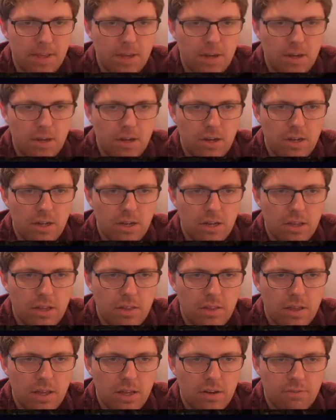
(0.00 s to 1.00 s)
on
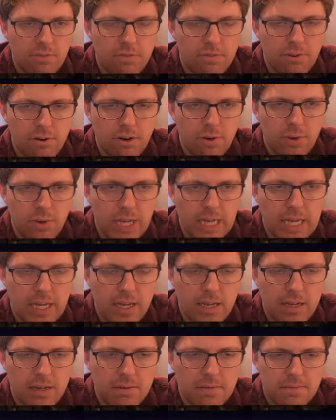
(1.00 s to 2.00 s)
the Inferno
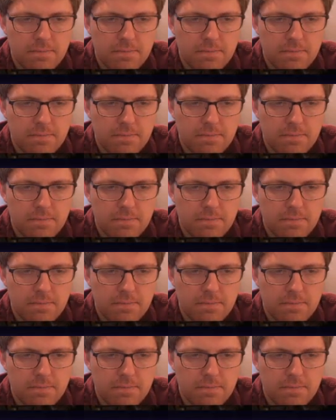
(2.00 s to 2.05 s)
again.